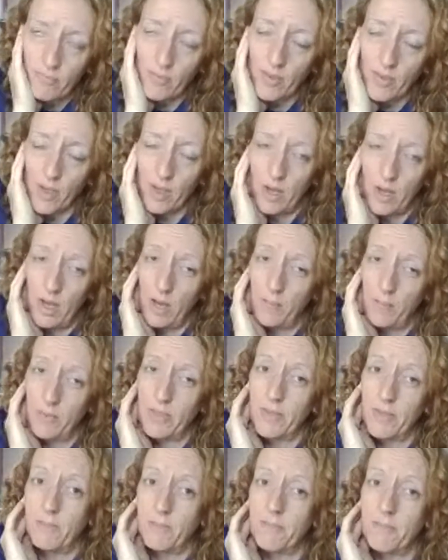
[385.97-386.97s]
But
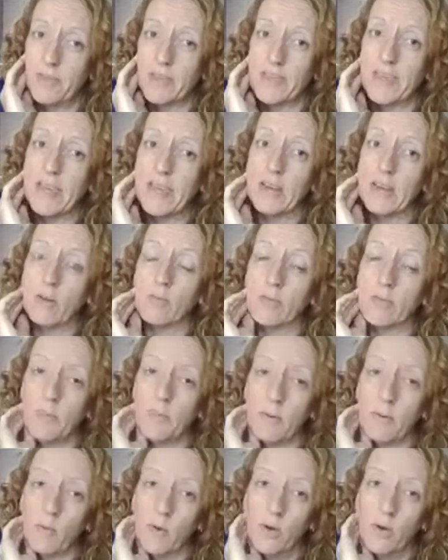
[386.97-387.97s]
they're geared up to be
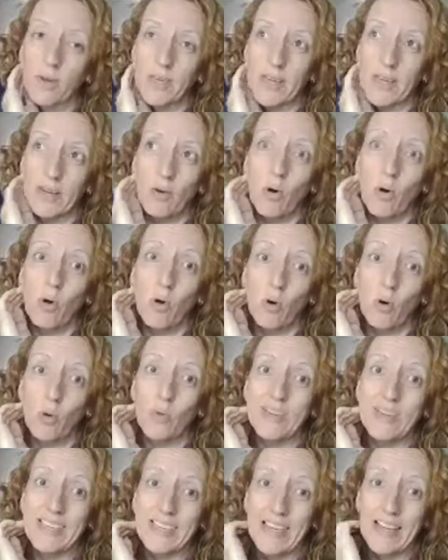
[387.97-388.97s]
working all
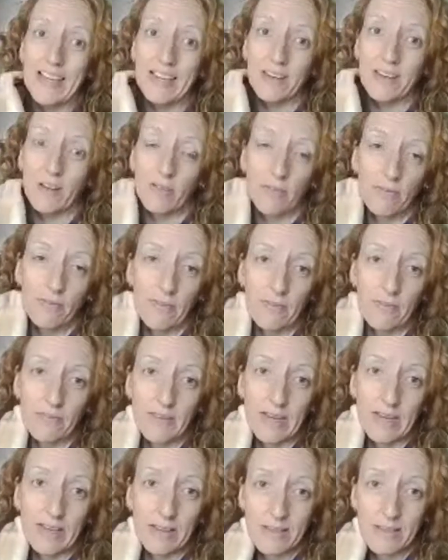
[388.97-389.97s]
weekend on the
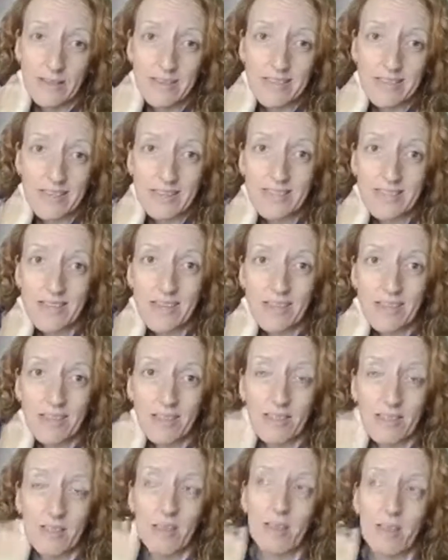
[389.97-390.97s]
15th and the
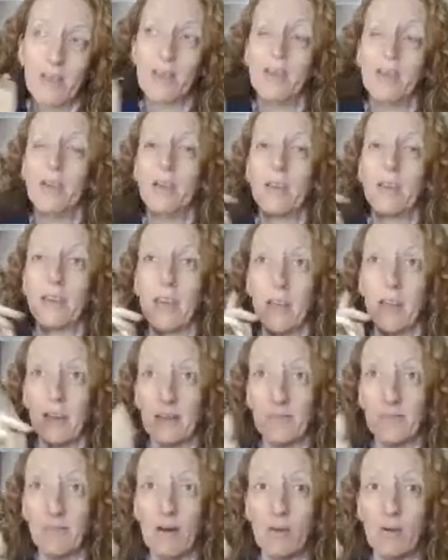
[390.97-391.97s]
16th, getting
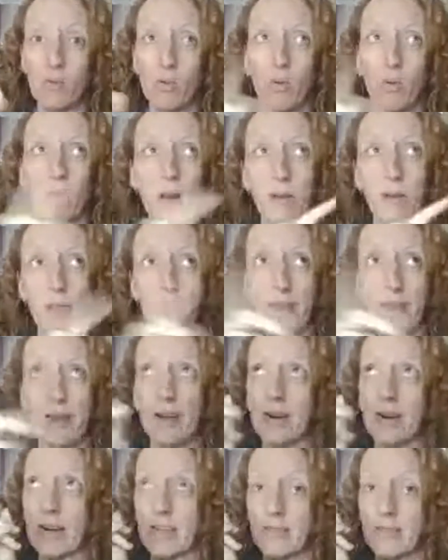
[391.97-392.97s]
this back wall and everything out,
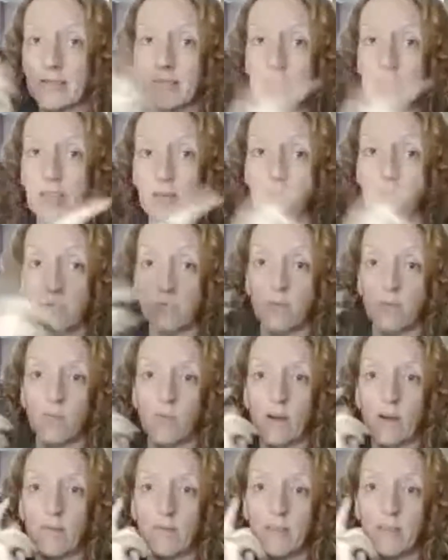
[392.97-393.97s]
and getting the steels up and
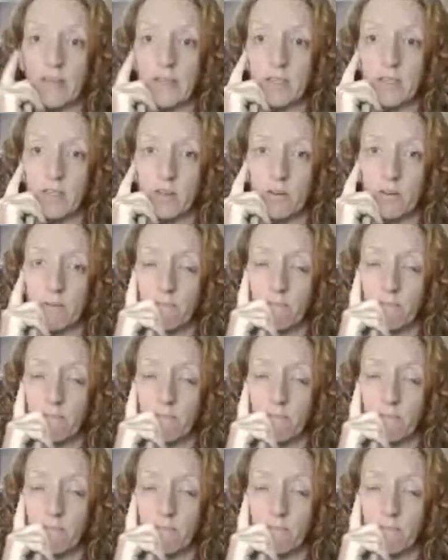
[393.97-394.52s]
whatever they need to do.